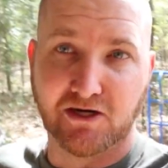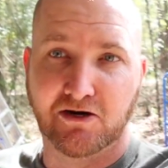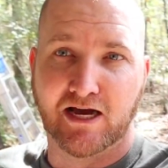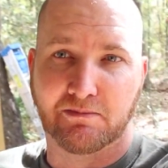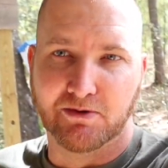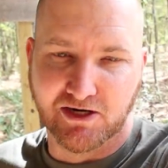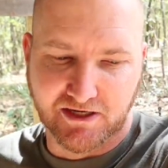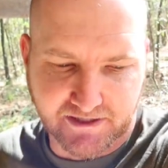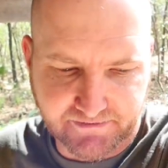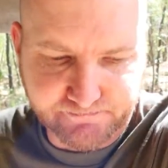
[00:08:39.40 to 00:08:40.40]
Turned out pretty
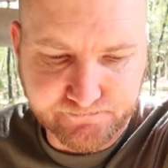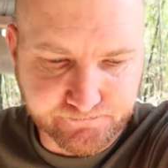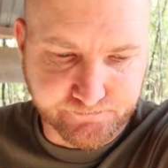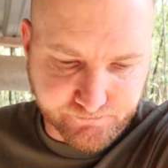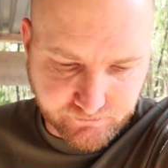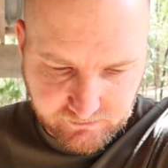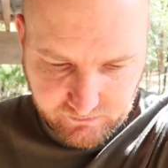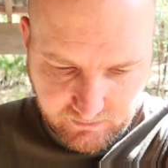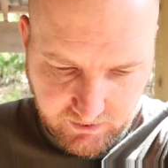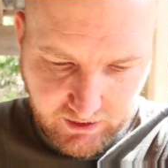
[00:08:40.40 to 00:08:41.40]
good.
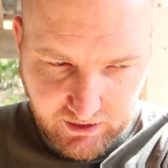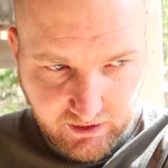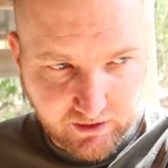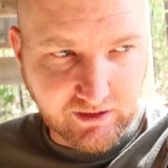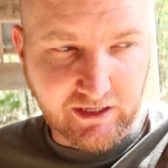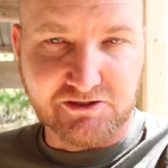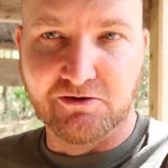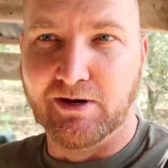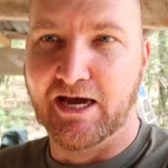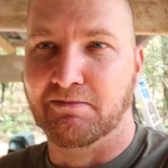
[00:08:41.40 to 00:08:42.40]
Not
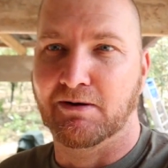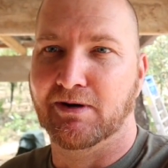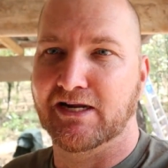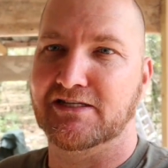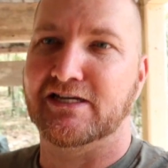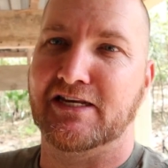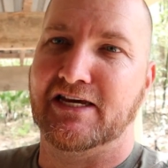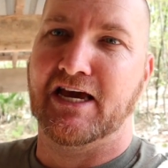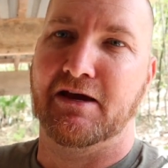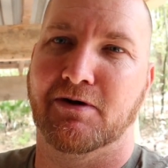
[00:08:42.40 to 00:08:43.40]
too bad. My buddy
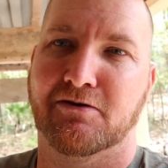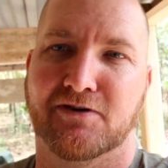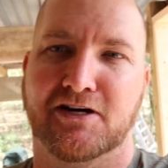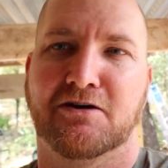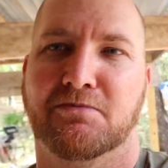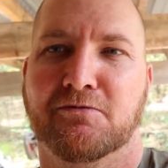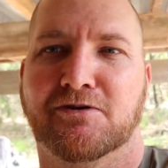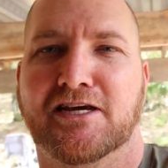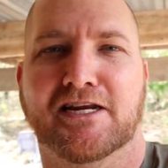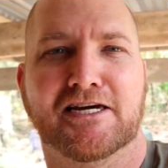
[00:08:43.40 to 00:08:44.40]
Dendy came over and helped me
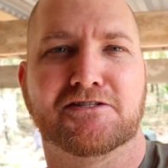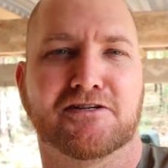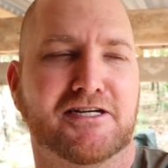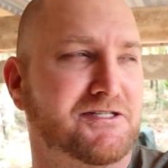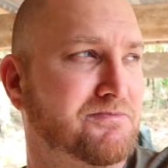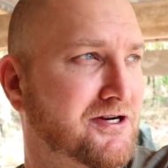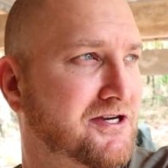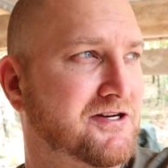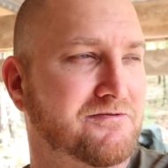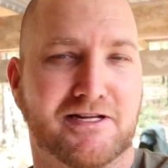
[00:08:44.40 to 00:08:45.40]
with the electric. He's
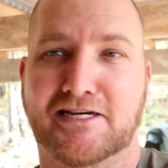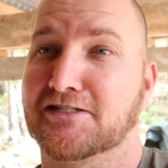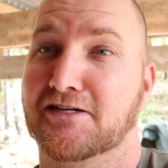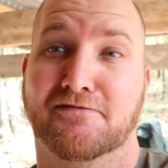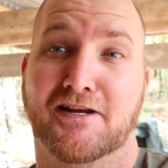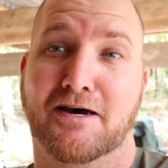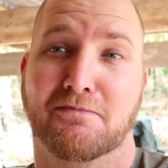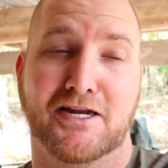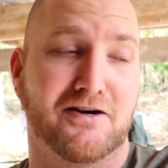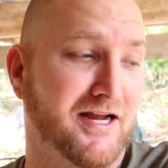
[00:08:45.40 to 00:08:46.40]
pretty good with that stuff. A
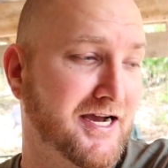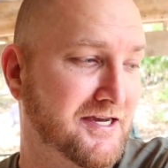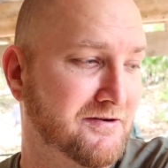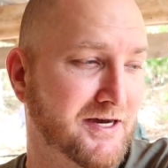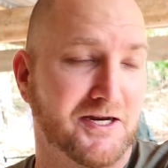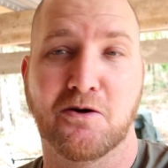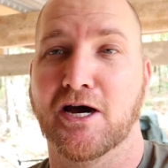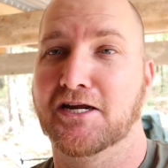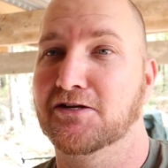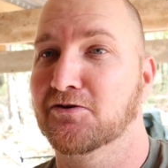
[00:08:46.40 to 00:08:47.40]
lot better than I am. I know
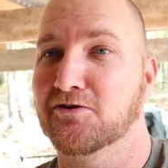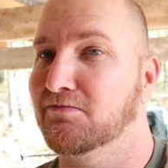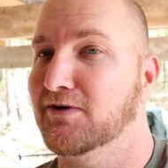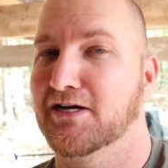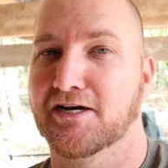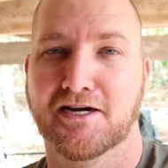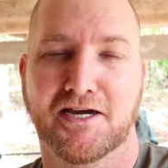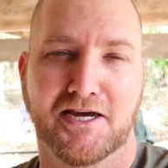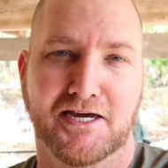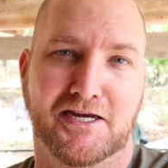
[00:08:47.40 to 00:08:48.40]
how to do it, but uh,
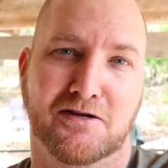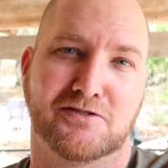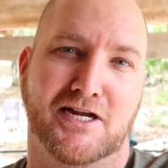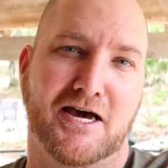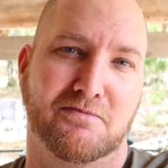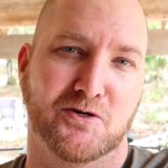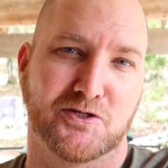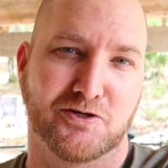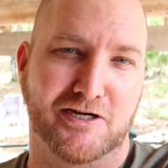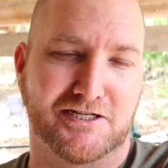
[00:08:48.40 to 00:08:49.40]
he knows a lot
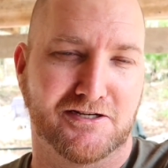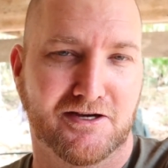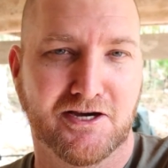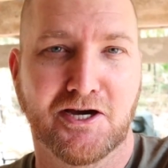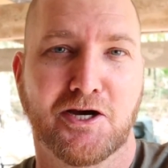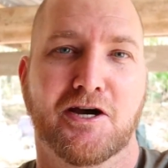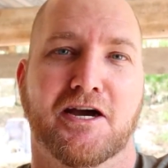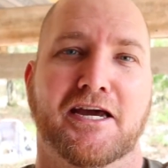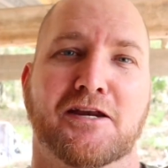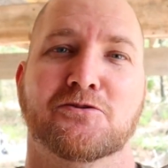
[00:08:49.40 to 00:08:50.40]
more tricks
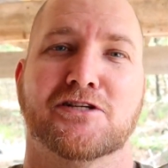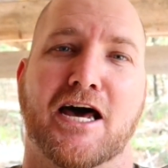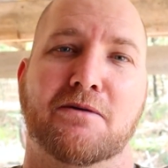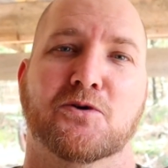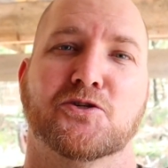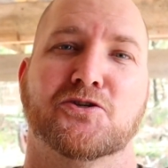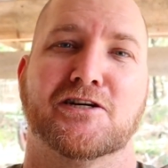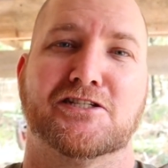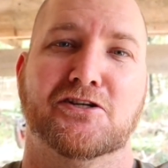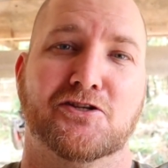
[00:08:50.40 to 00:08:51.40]
he knows a lot more
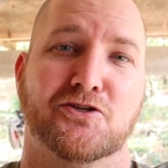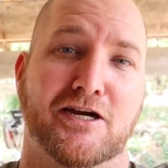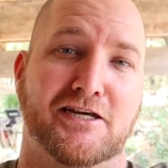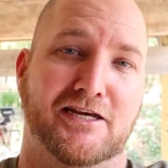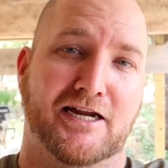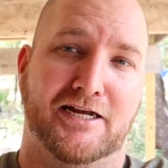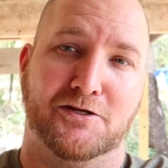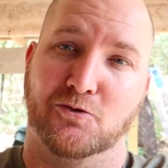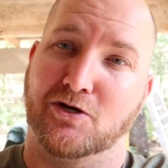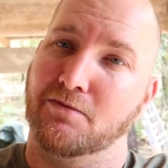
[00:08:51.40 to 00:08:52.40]
tricks to the tree than I
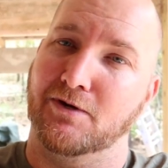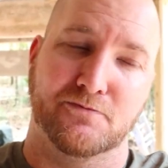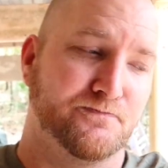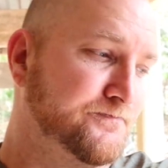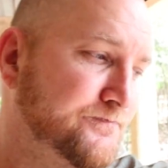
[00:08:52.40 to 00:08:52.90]
do. Come on.